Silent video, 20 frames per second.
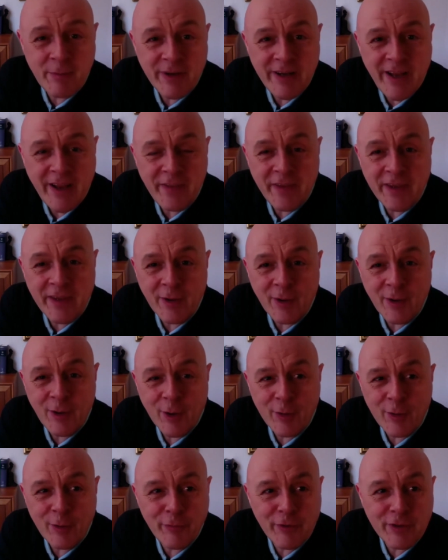And I think a
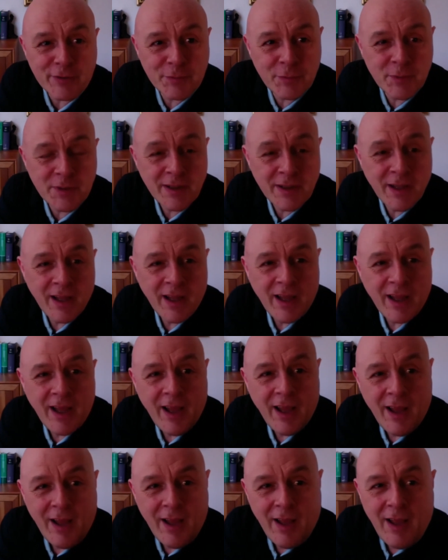lot of us will
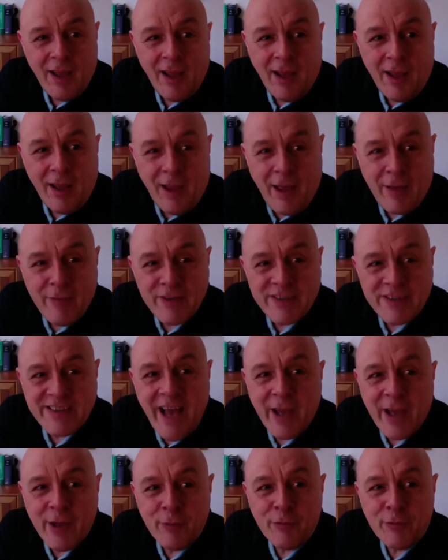have a
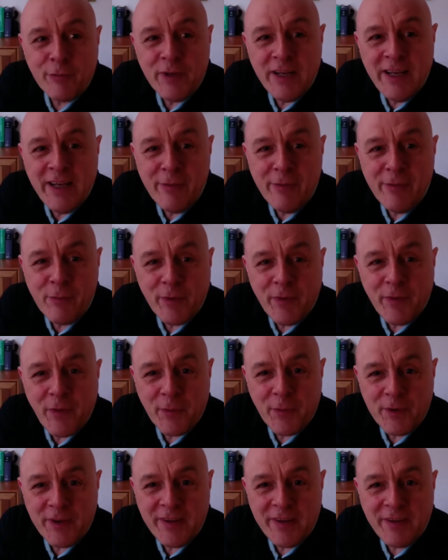sigh of relief when
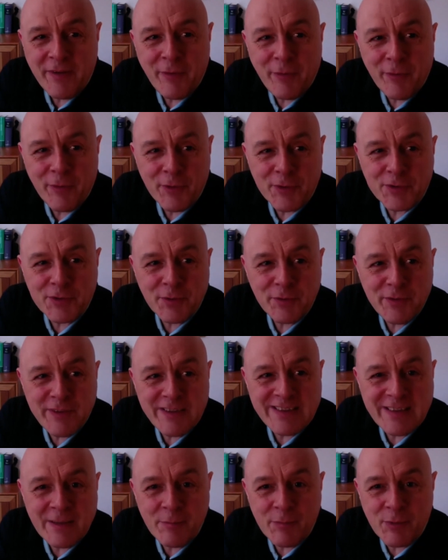31st of
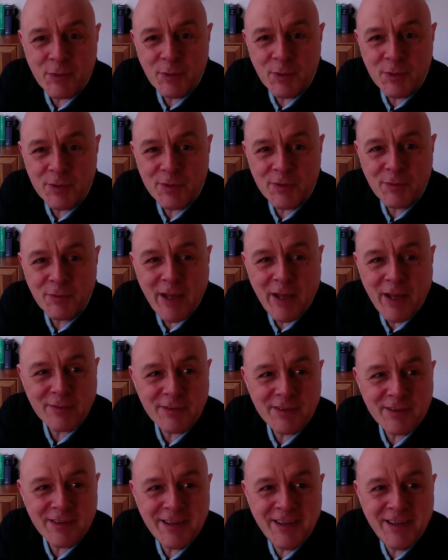December rolls around.